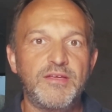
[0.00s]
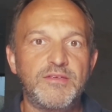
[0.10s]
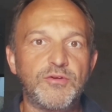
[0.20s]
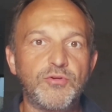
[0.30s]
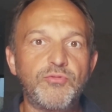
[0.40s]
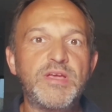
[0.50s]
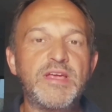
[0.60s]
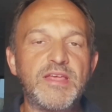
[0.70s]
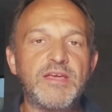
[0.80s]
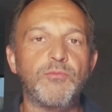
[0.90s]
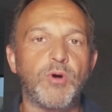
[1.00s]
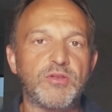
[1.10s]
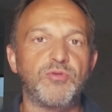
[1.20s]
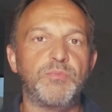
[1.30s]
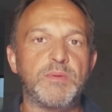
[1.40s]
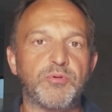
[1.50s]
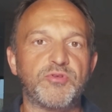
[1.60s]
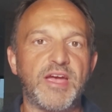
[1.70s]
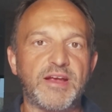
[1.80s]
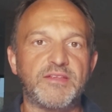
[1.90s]
you really want to be
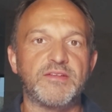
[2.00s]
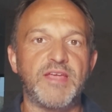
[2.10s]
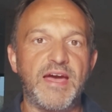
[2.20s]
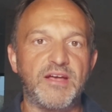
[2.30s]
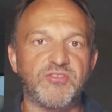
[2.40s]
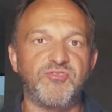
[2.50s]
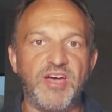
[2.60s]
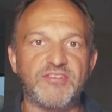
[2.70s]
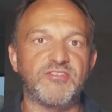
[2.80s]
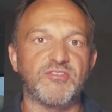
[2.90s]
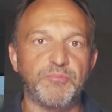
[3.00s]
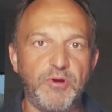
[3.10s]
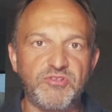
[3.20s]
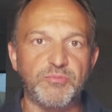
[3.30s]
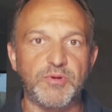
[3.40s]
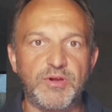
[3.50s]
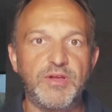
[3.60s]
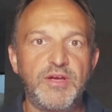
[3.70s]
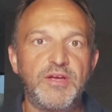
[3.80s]
protected as fast as possible.